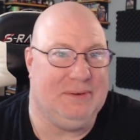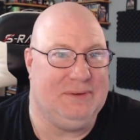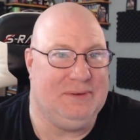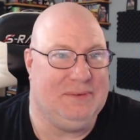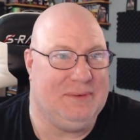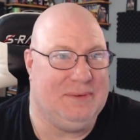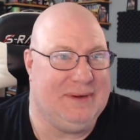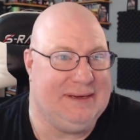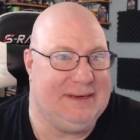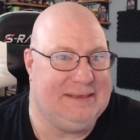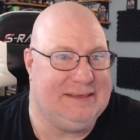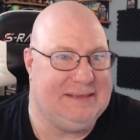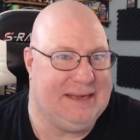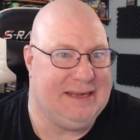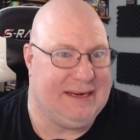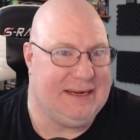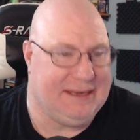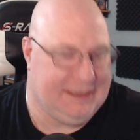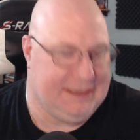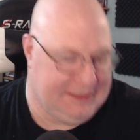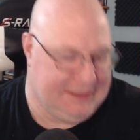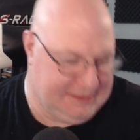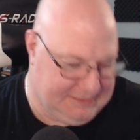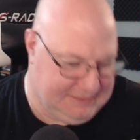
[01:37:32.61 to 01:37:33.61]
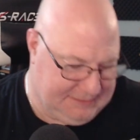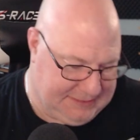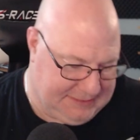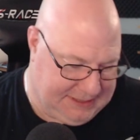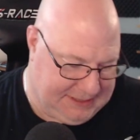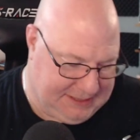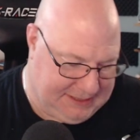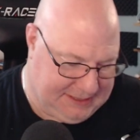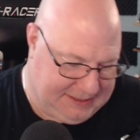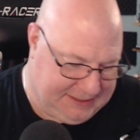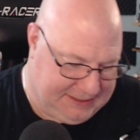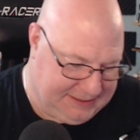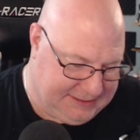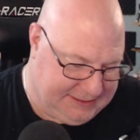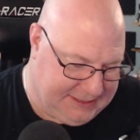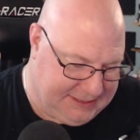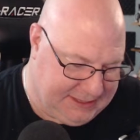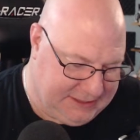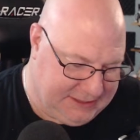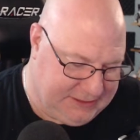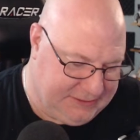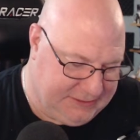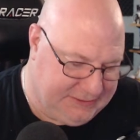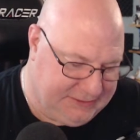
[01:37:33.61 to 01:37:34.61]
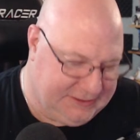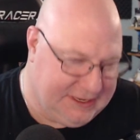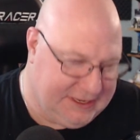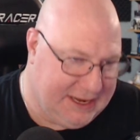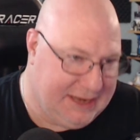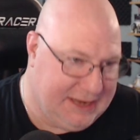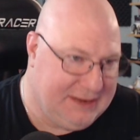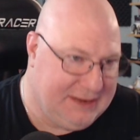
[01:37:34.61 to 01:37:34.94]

22nd? Is that a Tuesday?